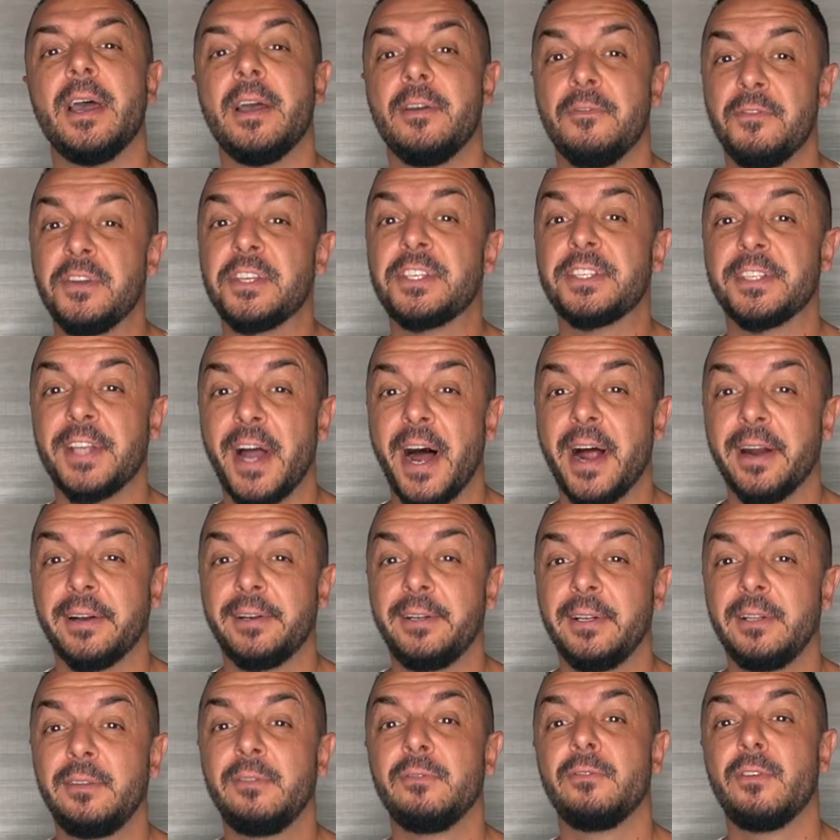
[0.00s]
We
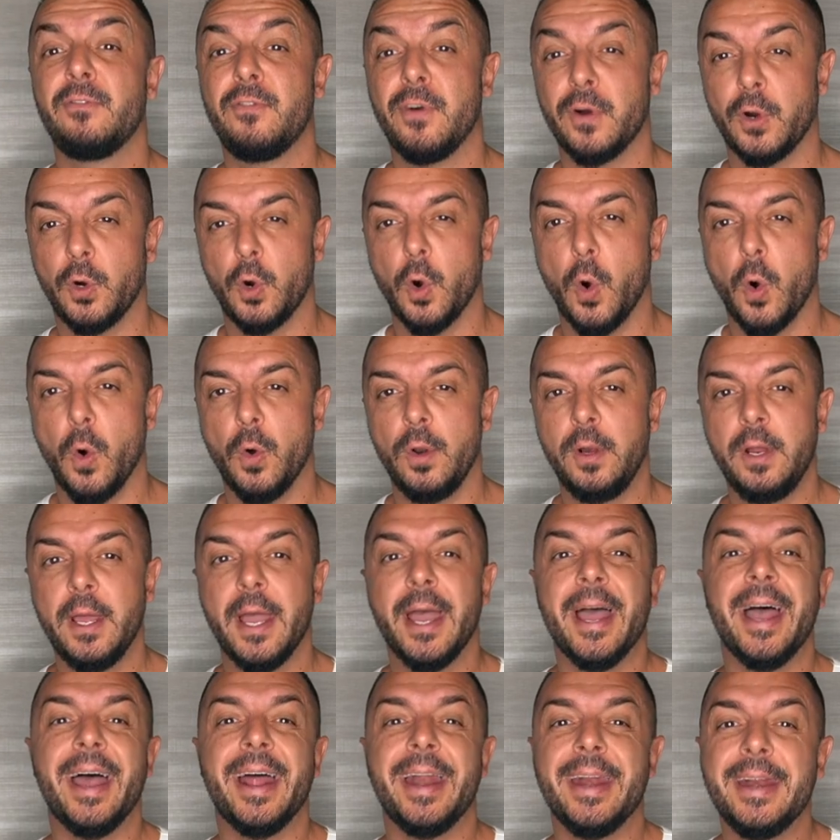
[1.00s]
started with a goal
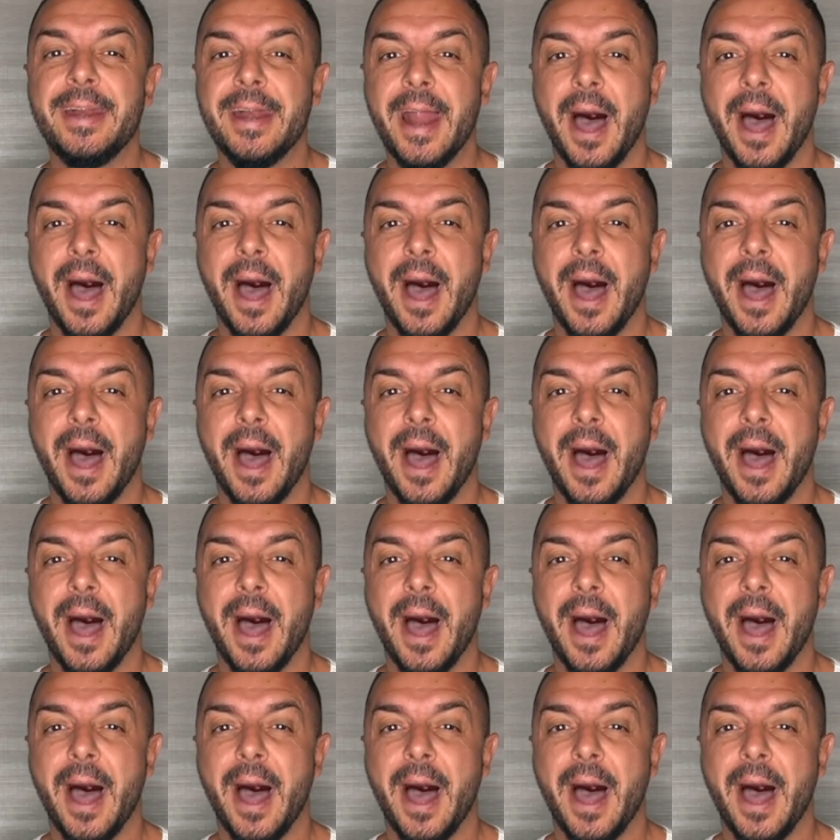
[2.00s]
and